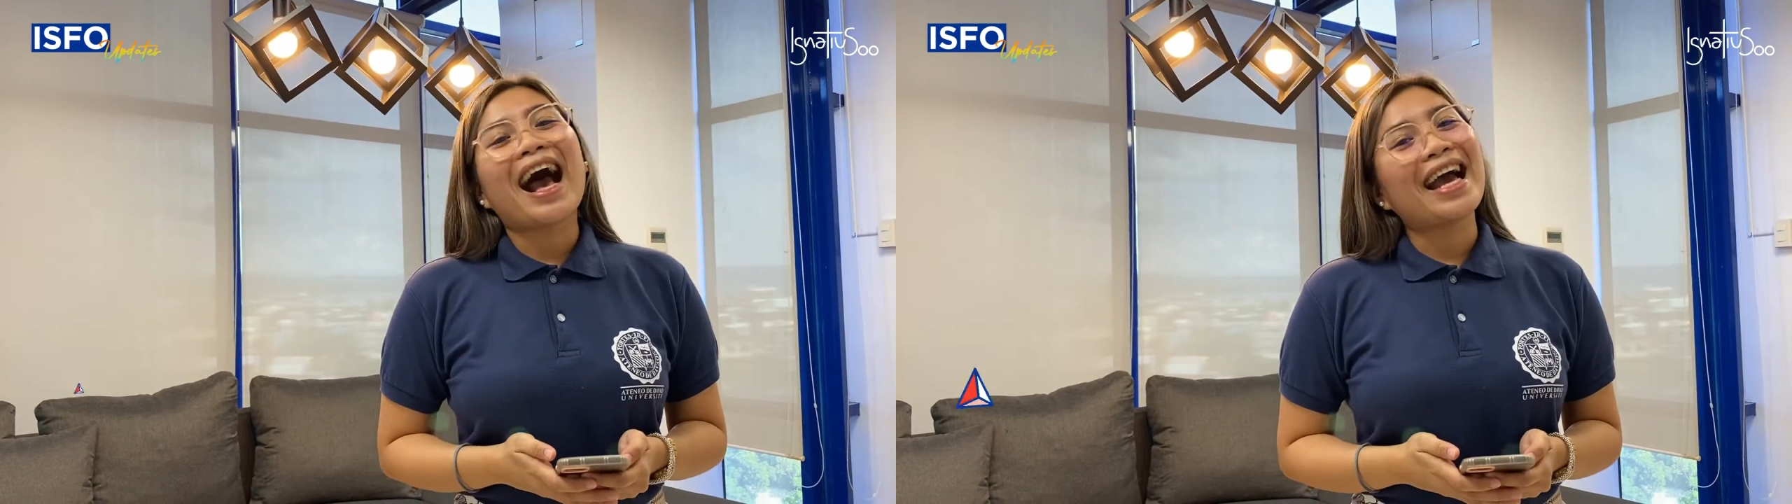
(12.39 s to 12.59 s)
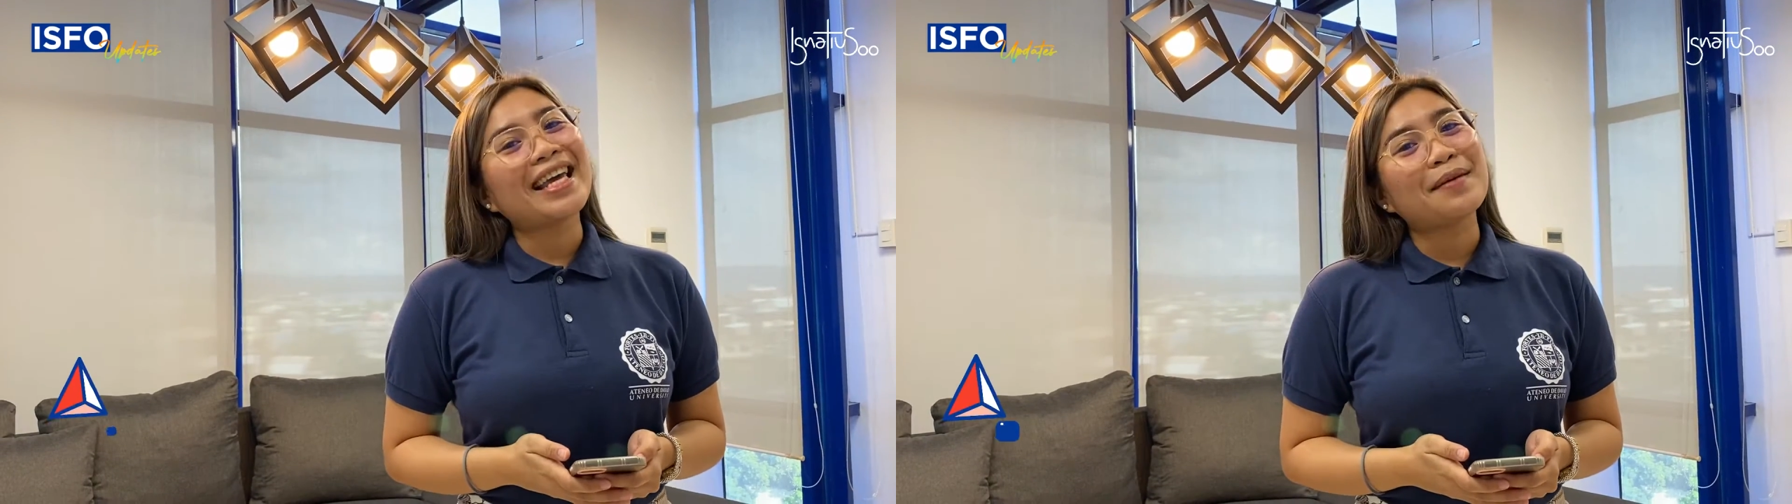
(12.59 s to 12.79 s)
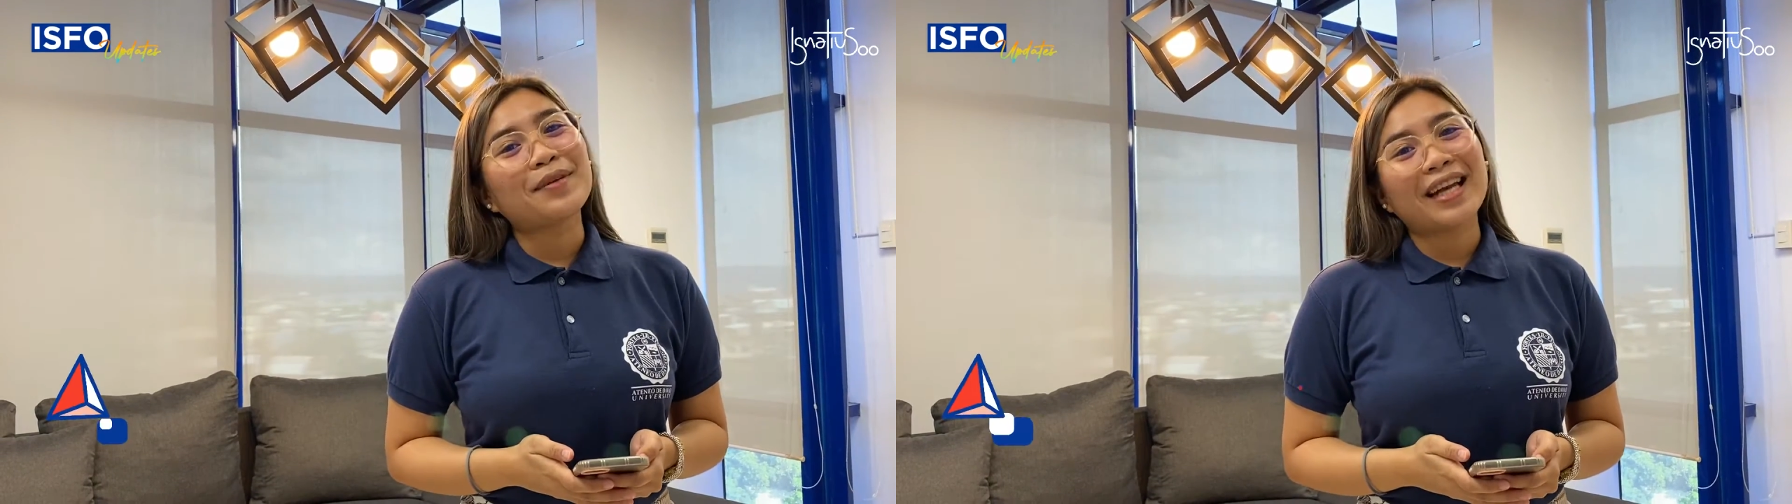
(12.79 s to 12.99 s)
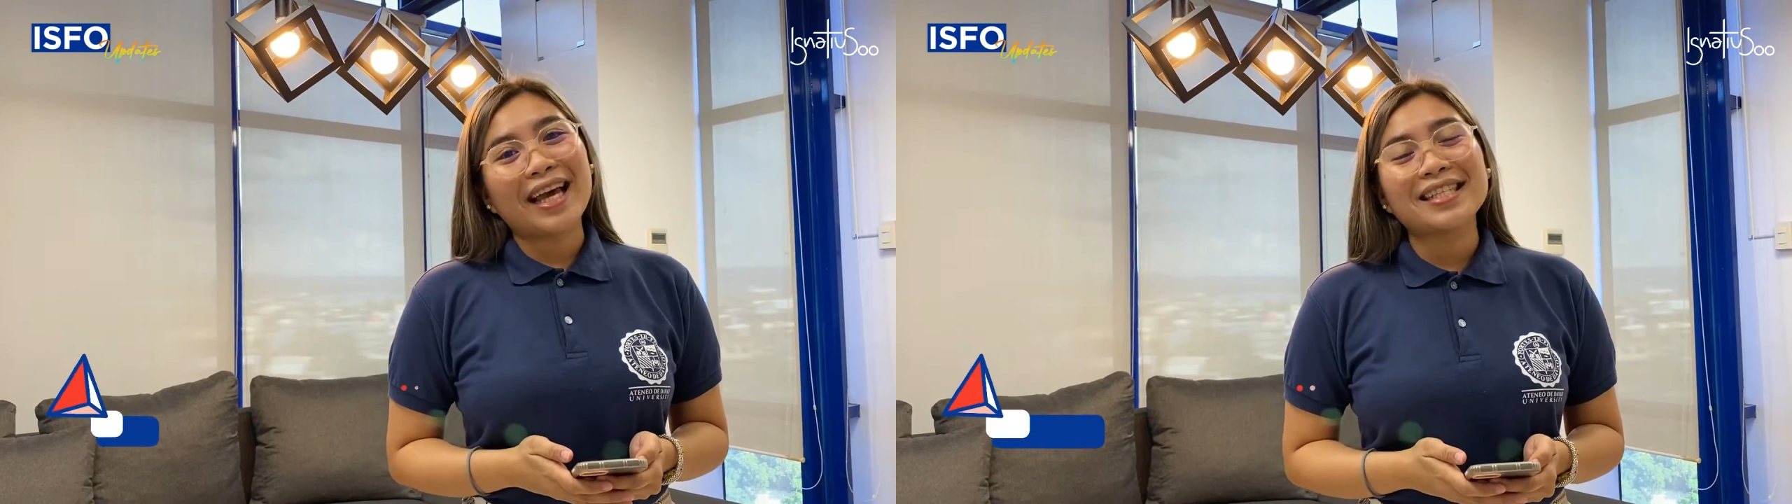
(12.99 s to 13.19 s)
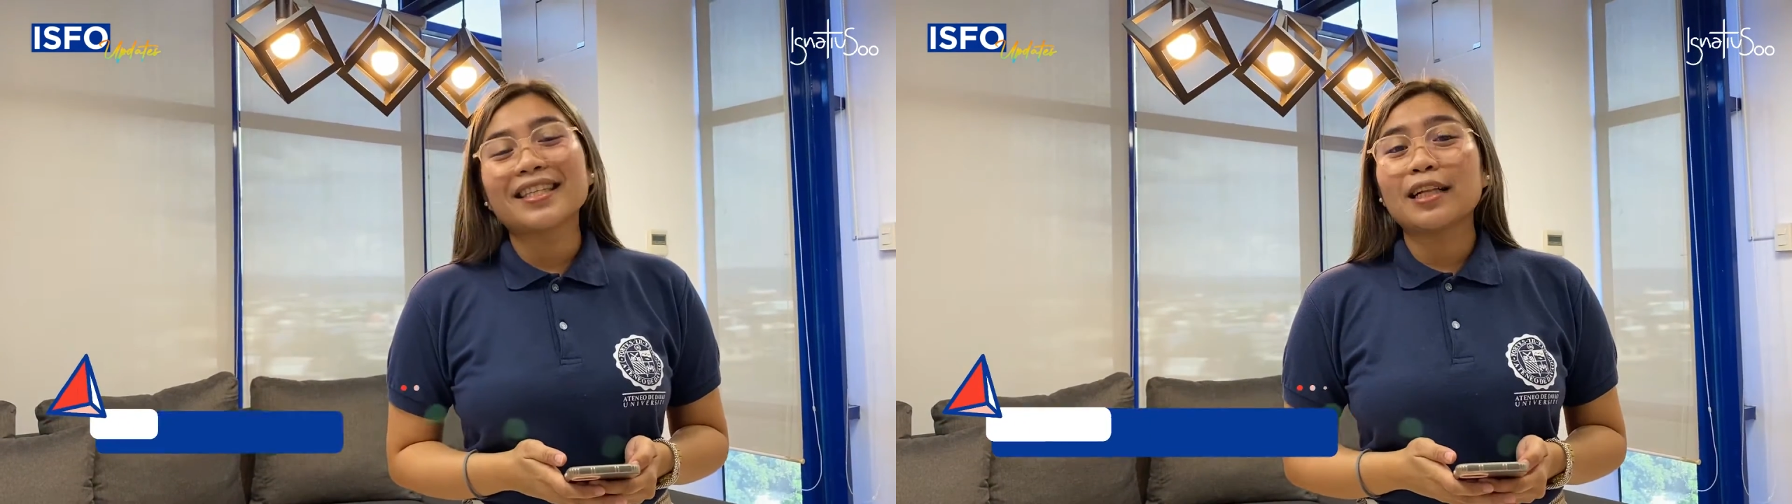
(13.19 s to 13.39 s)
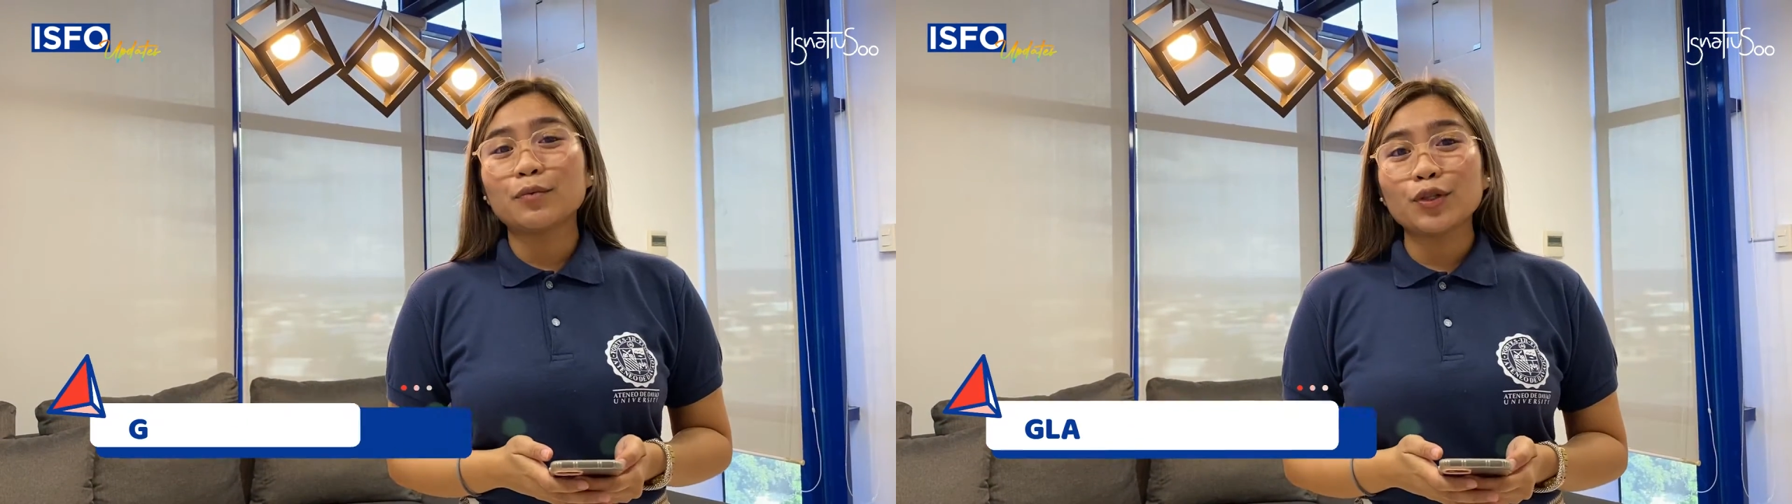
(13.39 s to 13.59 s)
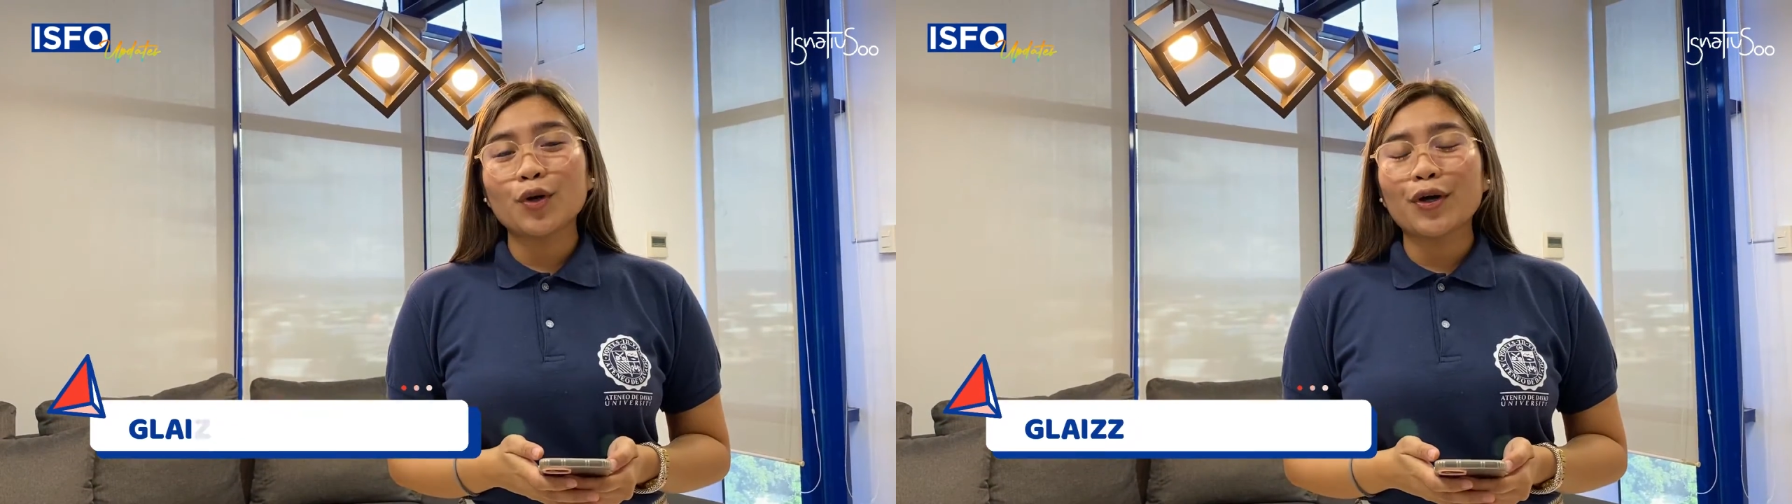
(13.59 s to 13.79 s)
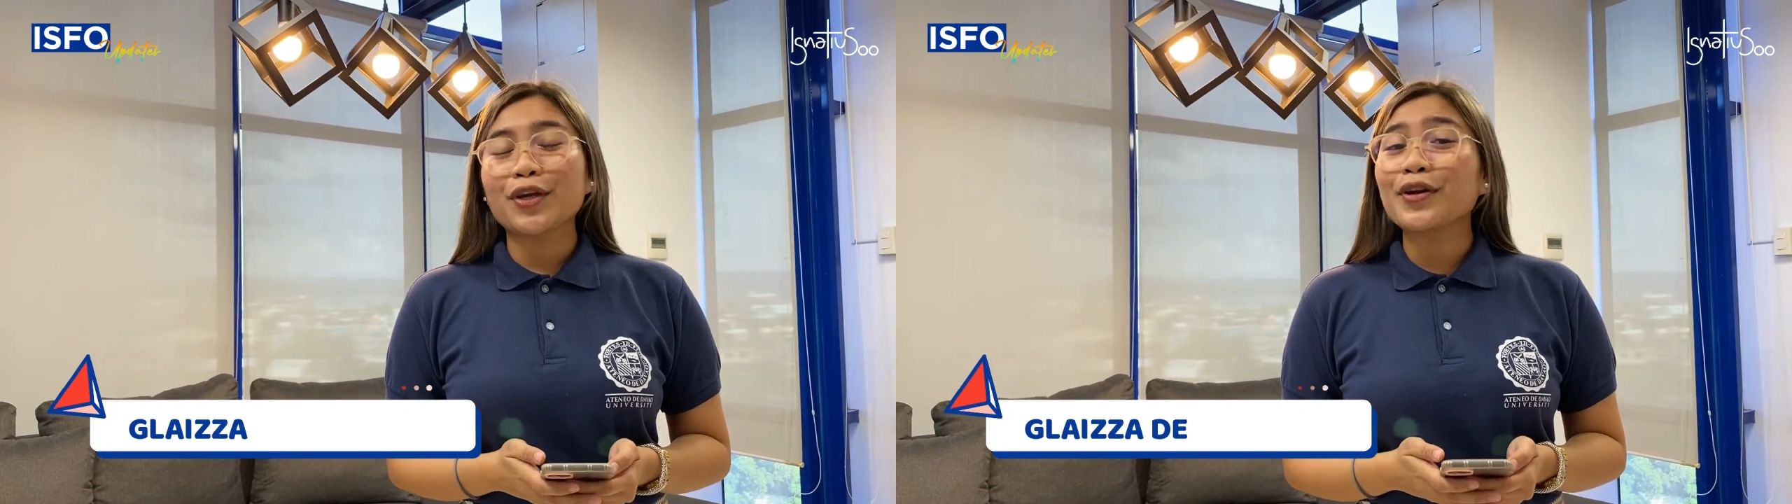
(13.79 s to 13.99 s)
I am Glyza Del Mundo,